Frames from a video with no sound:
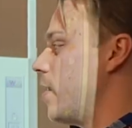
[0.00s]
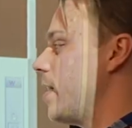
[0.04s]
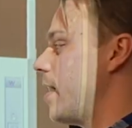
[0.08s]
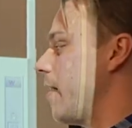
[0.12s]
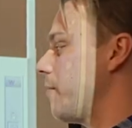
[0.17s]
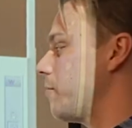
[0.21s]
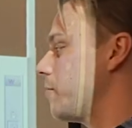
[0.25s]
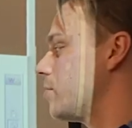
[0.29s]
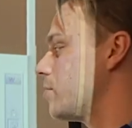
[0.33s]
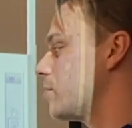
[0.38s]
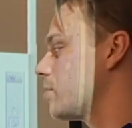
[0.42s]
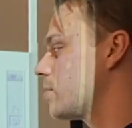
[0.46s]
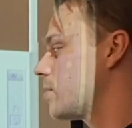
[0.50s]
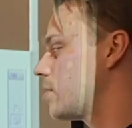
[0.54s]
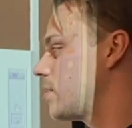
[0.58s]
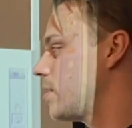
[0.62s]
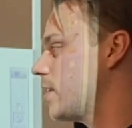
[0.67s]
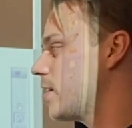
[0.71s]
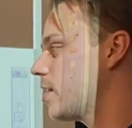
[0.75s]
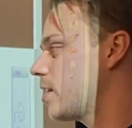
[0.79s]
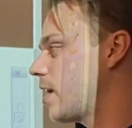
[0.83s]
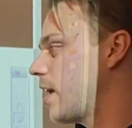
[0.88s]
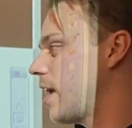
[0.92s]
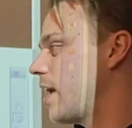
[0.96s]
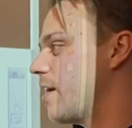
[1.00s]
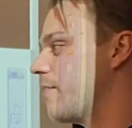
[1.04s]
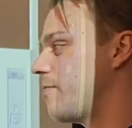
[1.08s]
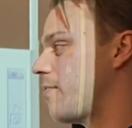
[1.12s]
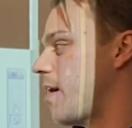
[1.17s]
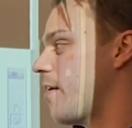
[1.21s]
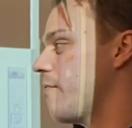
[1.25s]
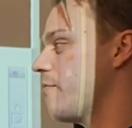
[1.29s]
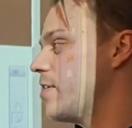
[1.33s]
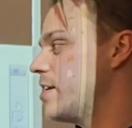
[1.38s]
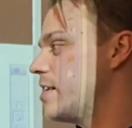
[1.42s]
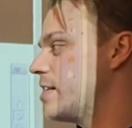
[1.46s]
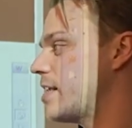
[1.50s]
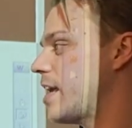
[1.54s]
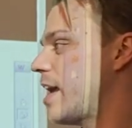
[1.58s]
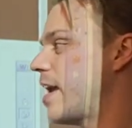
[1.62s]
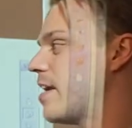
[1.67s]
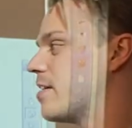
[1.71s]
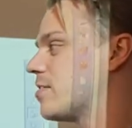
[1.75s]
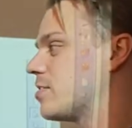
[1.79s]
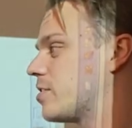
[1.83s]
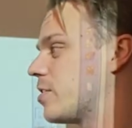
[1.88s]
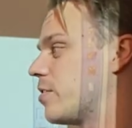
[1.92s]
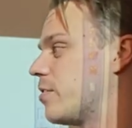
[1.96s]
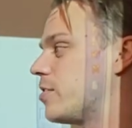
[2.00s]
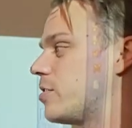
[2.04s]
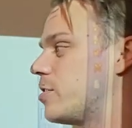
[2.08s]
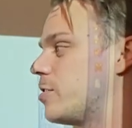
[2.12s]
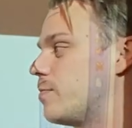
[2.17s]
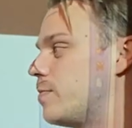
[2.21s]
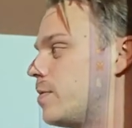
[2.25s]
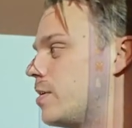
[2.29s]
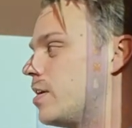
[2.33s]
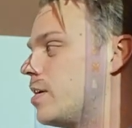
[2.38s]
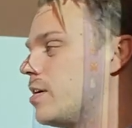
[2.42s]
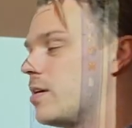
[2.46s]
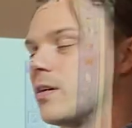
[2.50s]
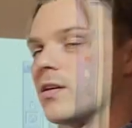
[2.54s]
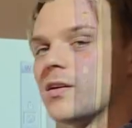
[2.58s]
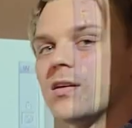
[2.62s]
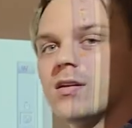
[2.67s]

have to just think if every day is going to be